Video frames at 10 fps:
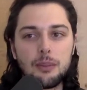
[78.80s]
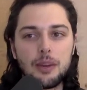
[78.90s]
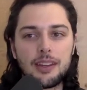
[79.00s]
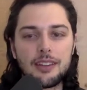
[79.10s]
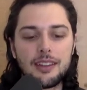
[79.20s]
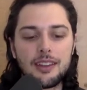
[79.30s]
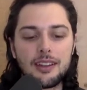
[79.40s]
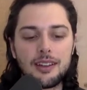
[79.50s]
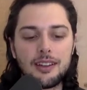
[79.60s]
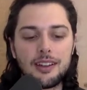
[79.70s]

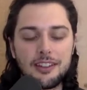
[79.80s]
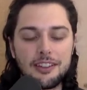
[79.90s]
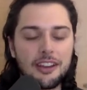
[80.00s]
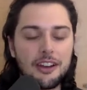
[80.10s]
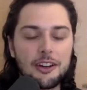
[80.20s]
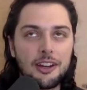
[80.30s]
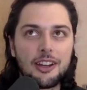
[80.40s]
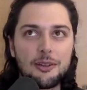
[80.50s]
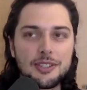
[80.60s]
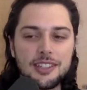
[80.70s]
and I think
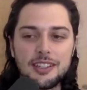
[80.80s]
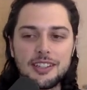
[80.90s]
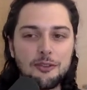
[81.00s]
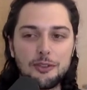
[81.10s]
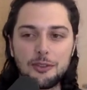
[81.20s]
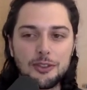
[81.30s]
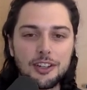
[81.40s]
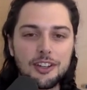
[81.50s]
I always think it's helpful for